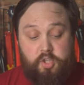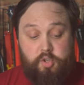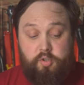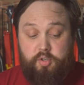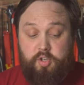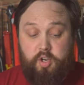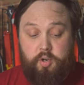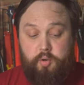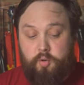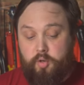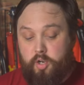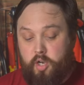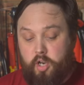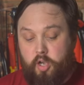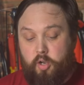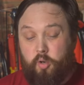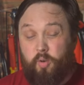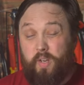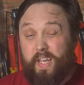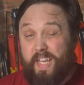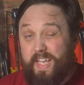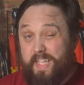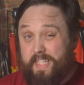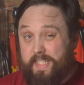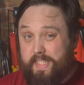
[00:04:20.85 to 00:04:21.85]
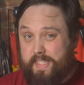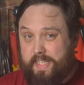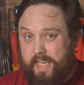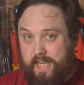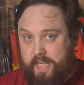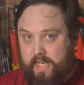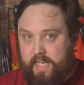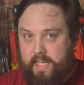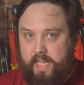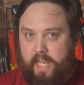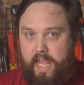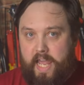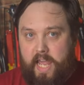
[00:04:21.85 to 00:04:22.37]
you don't know
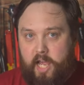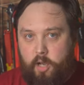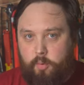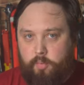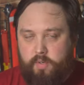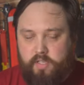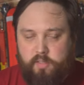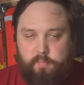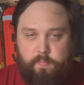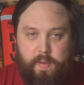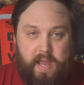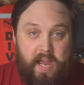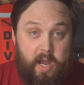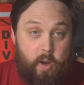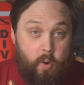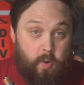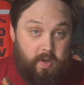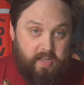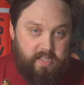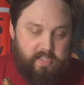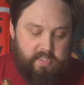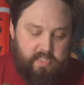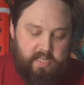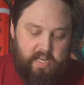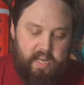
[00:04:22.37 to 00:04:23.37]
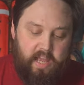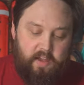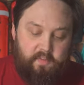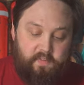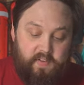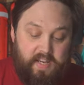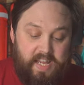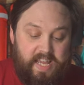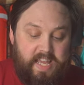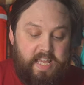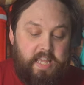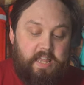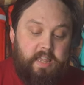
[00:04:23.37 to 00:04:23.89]
exactly how much power is
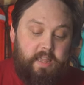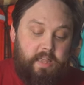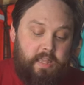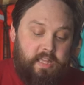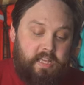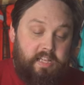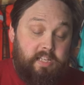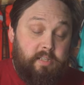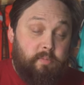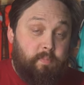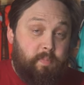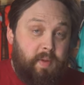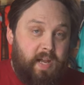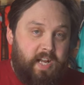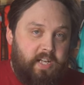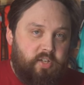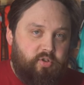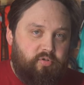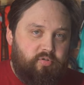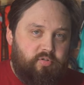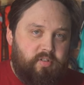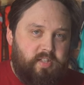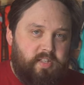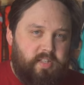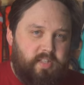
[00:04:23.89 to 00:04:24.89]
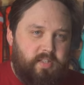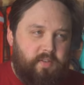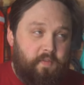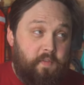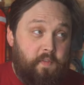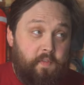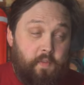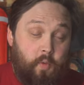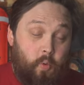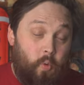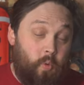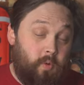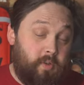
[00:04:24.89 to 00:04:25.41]
left in these batteries
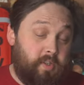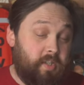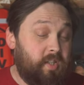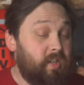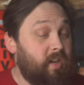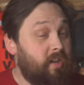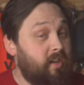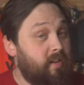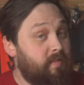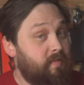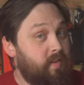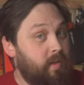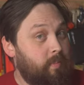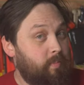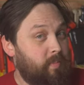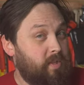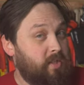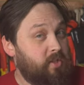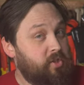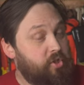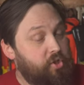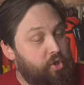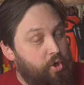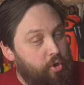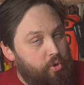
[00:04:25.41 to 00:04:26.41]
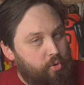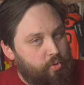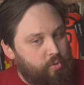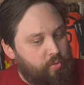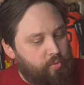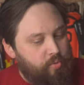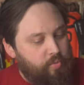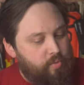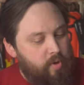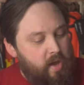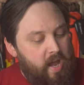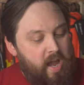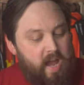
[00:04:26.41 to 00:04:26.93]
for dive number
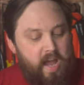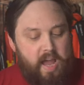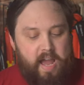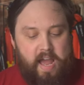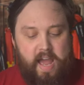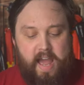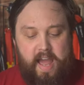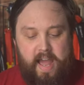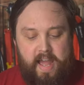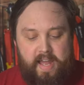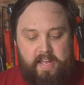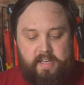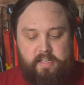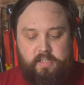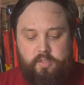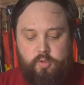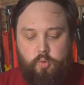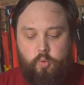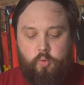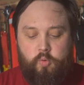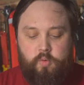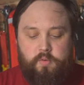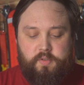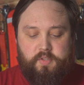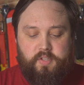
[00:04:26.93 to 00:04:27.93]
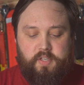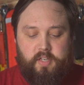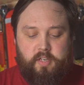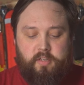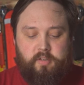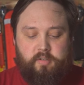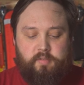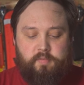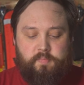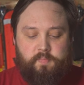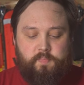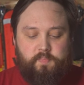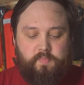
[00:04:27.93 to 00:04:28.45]
two. And
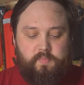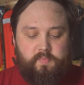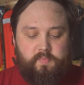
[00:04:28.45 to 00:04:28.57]
also,